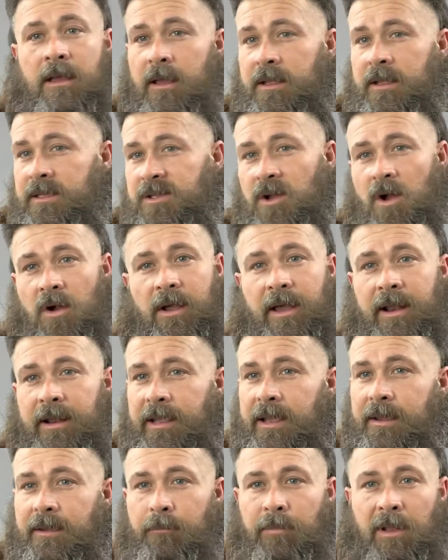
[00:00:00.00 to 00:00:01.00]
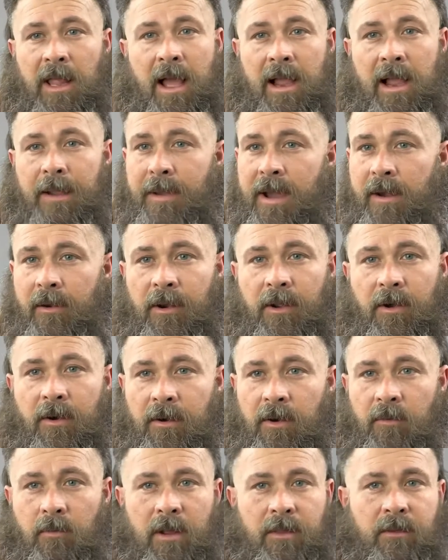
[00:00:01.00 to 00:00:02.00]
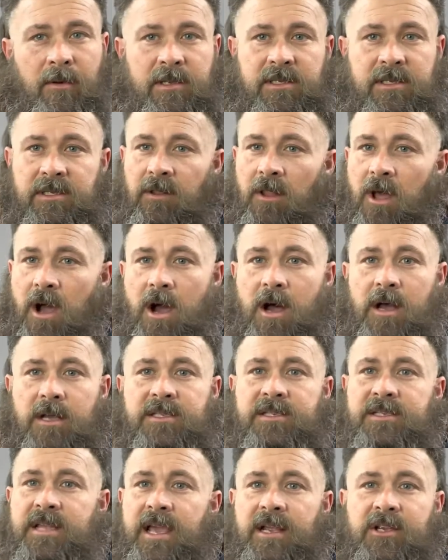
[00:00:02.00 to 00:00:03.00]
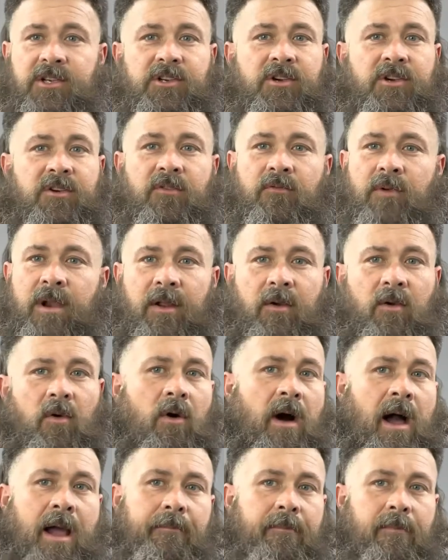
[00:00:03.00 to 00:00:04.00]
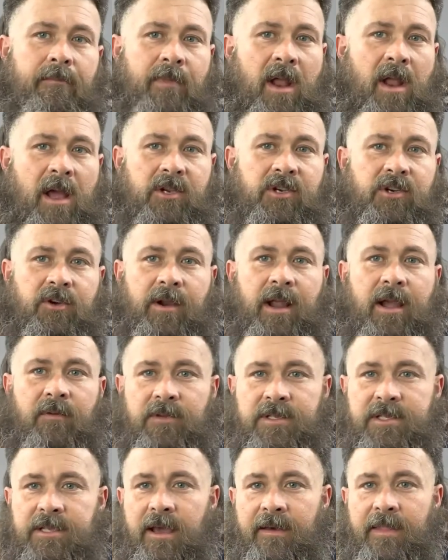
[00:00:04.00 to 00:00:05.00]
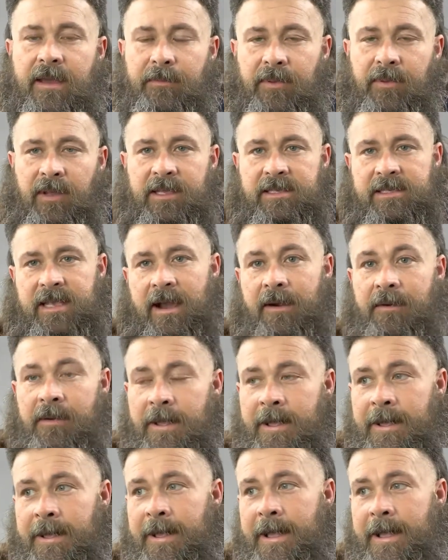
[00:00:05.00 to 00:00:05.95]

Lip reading: It's all going to get black powder coated, whether it's gloss, texture, wrinkle. I'm not sure yet. We'll see how that plays out.